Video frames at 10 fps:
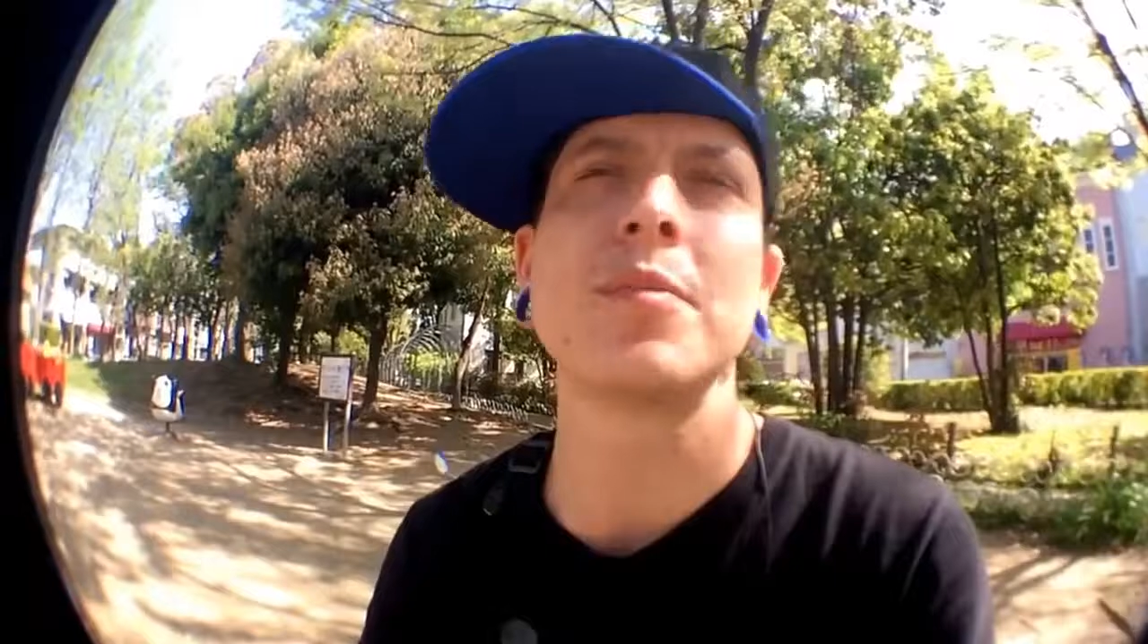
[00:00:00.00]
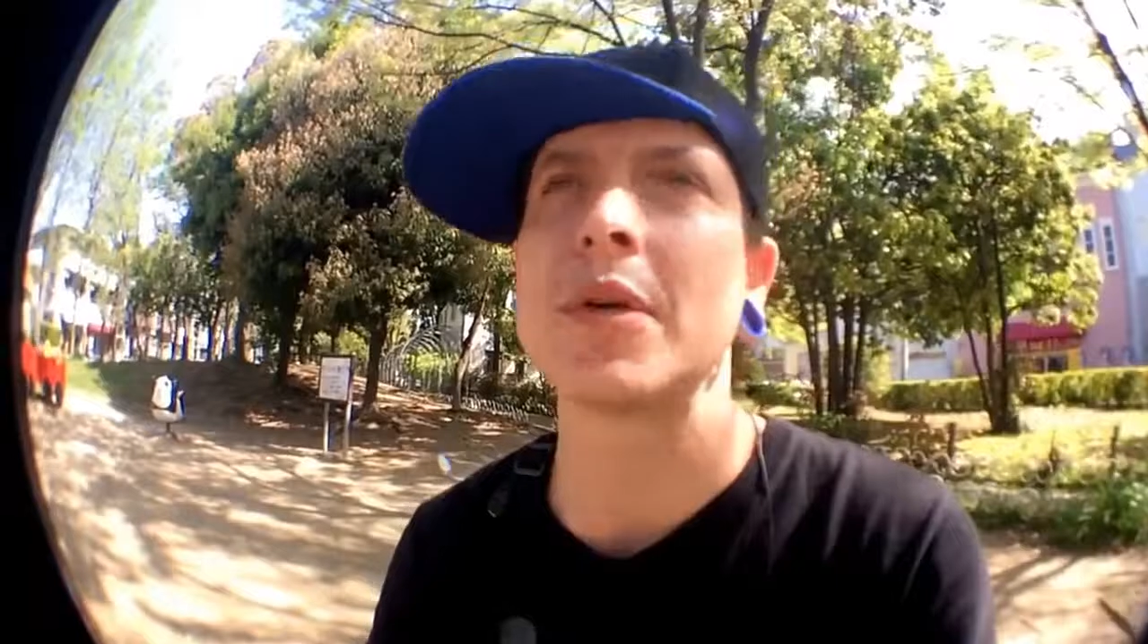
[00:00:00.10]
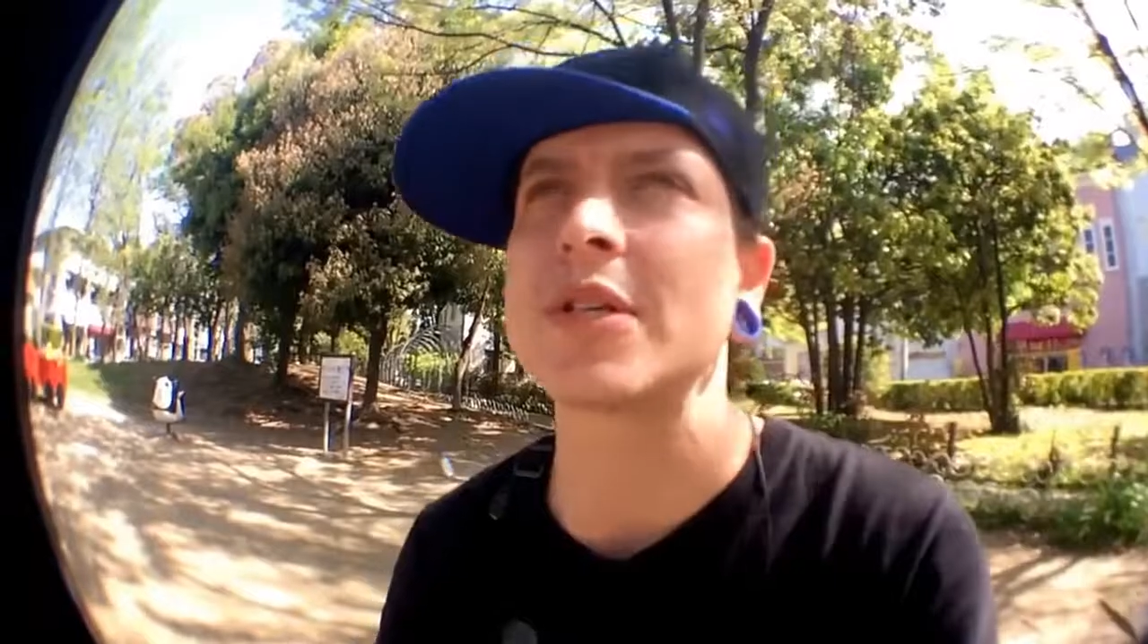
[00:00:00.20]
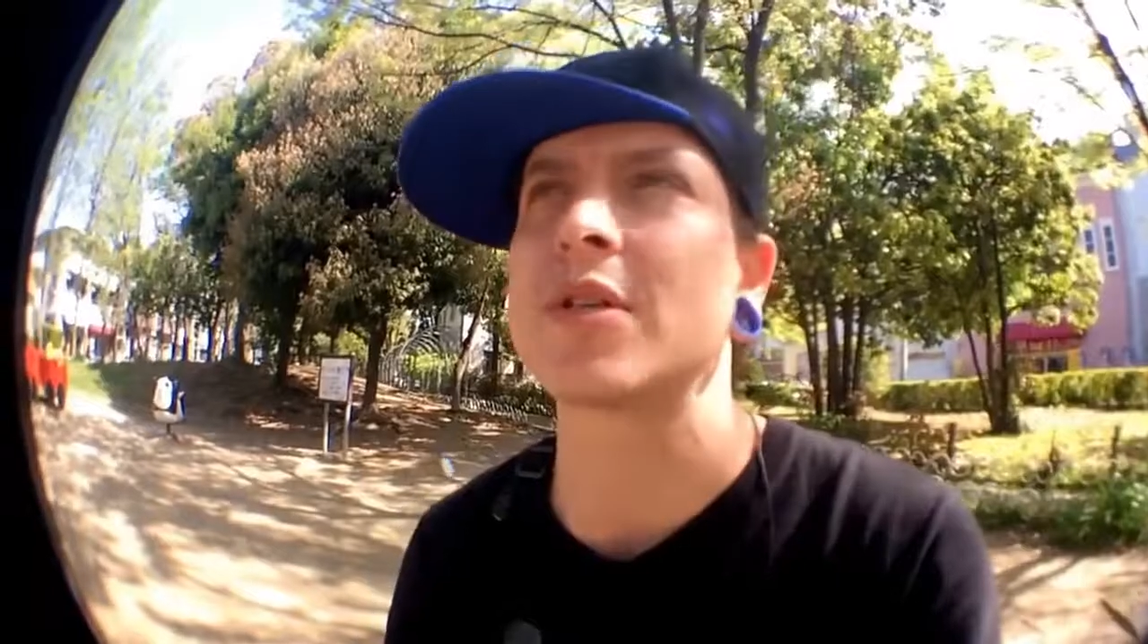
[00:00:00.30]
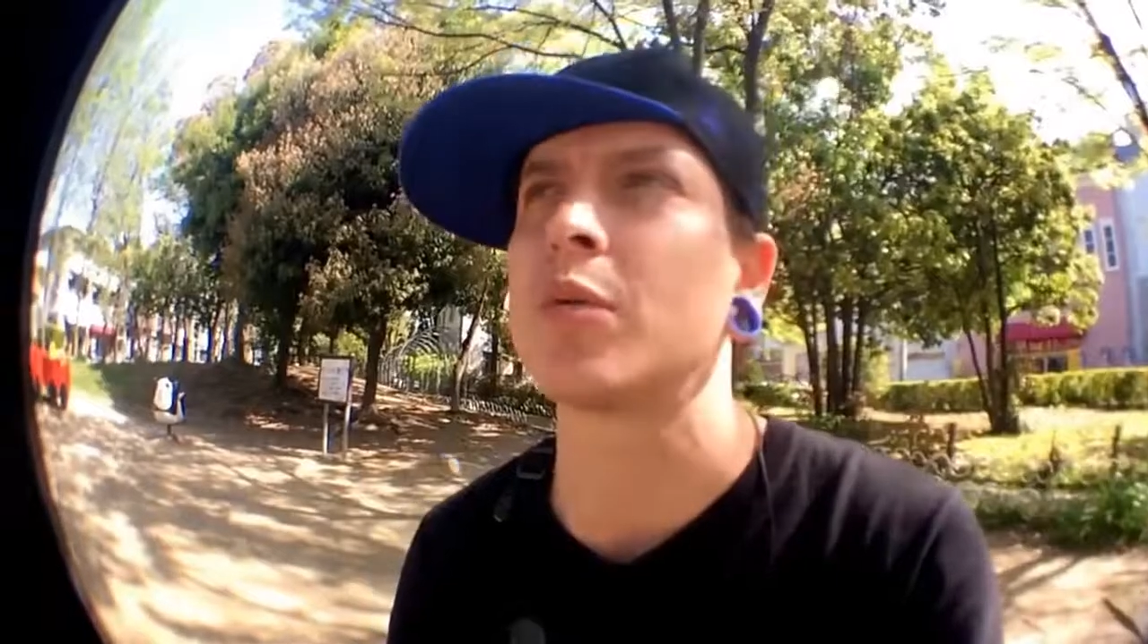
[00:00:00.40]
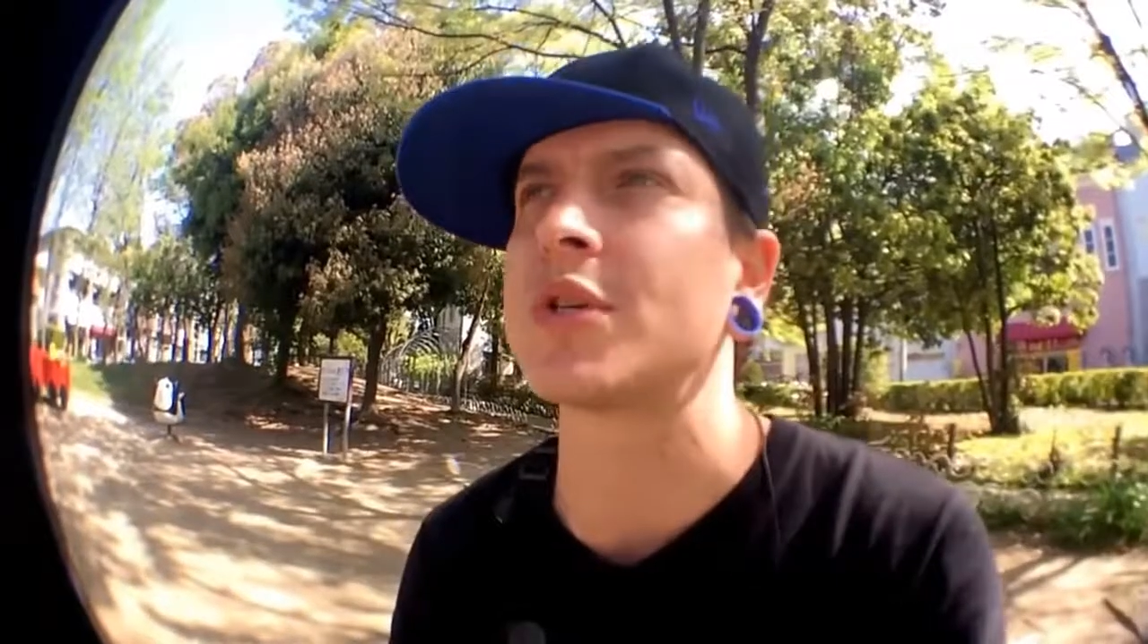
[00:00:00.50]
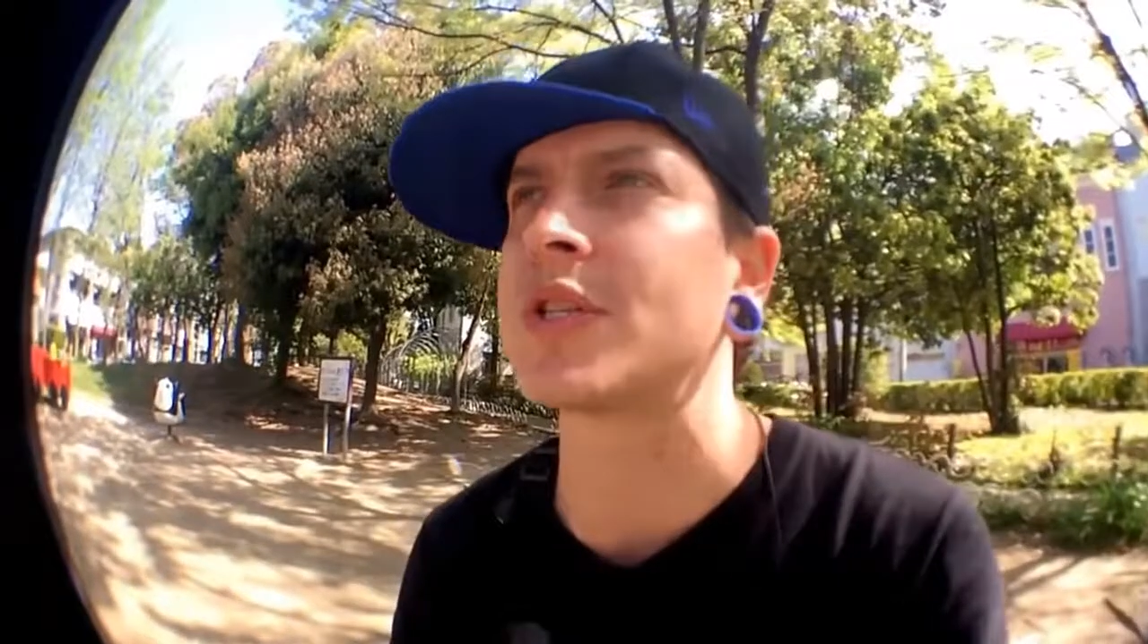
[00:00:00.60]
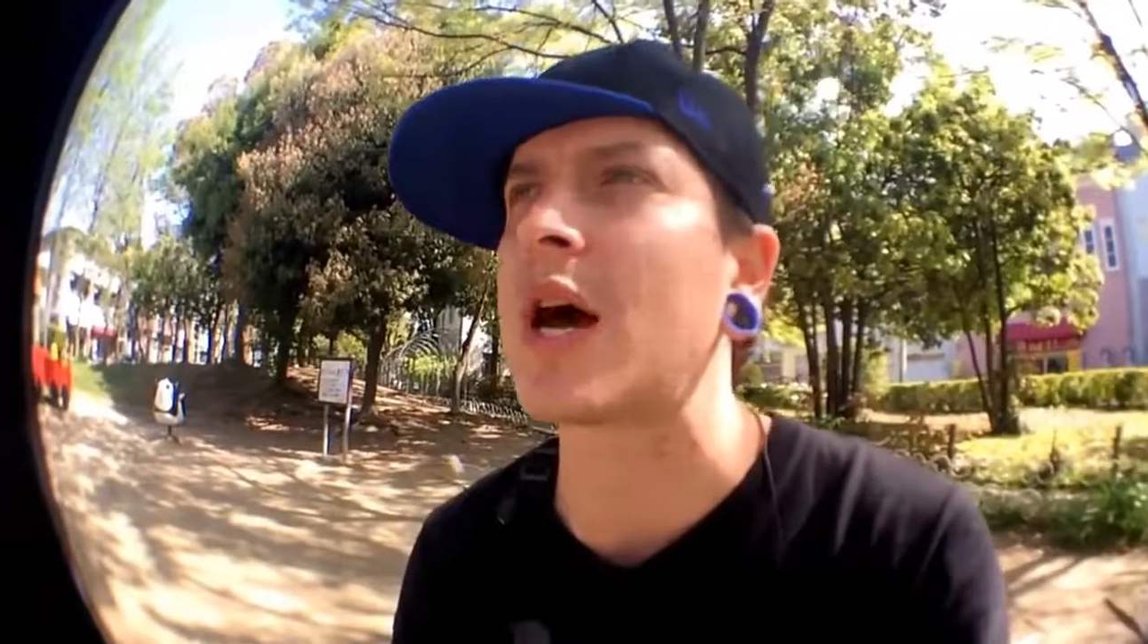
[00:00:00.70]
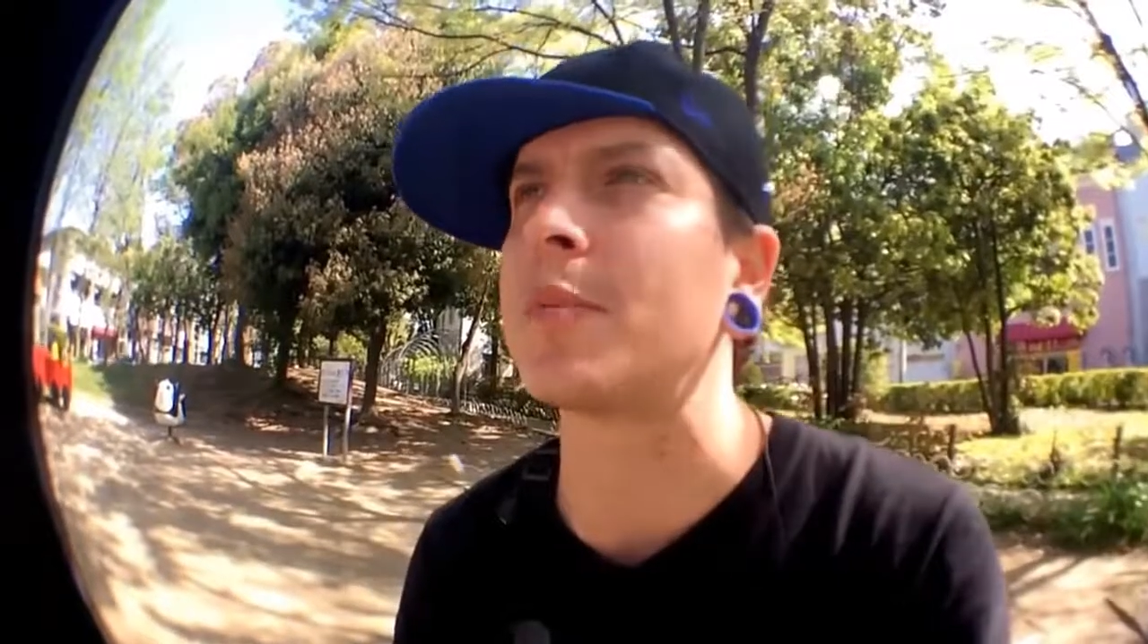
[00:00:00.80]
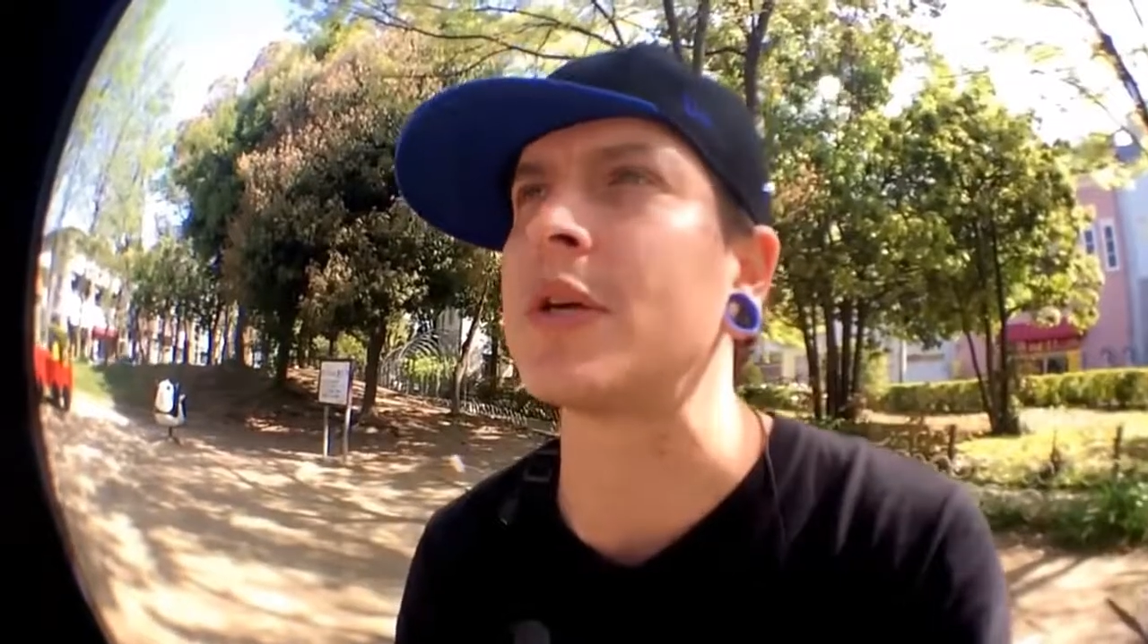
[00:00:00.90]
to mix the
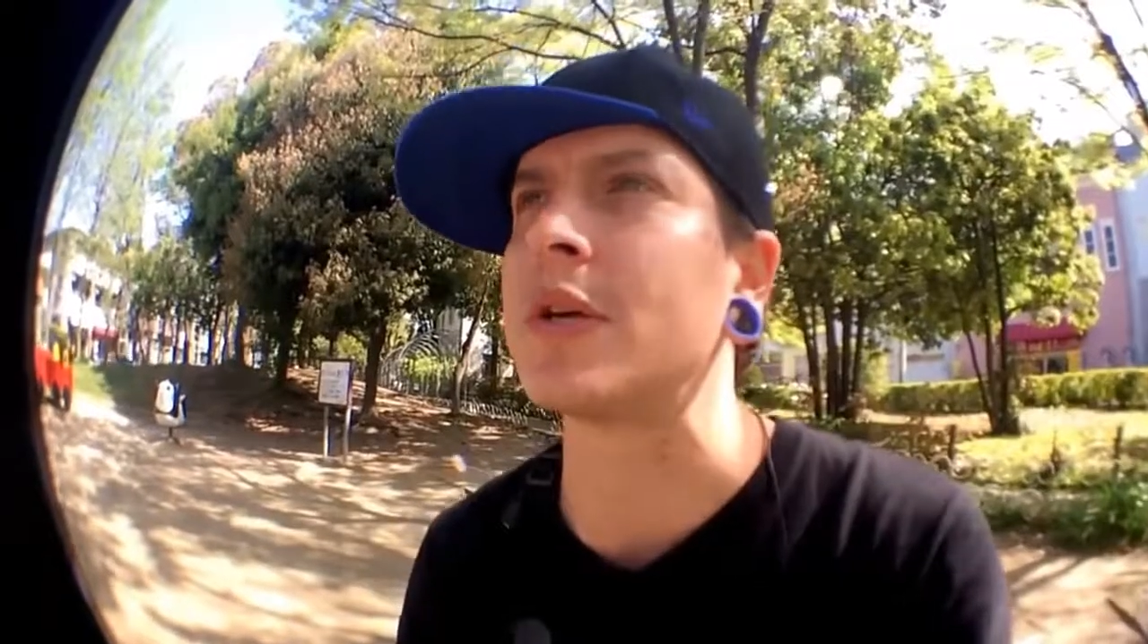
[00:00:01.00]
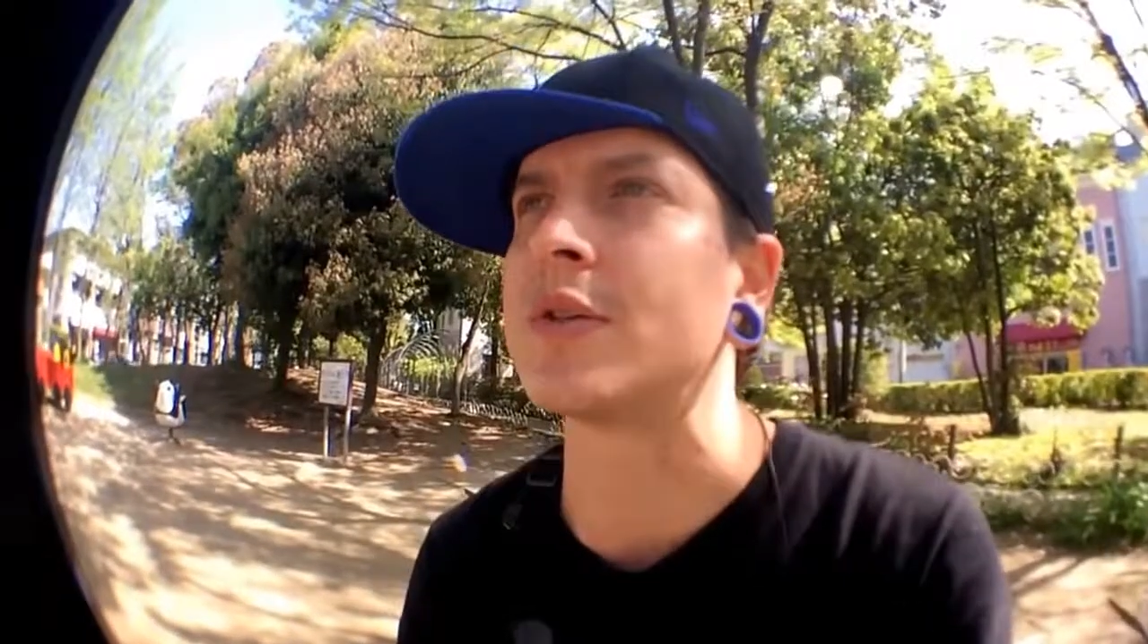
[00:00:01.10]
wasabi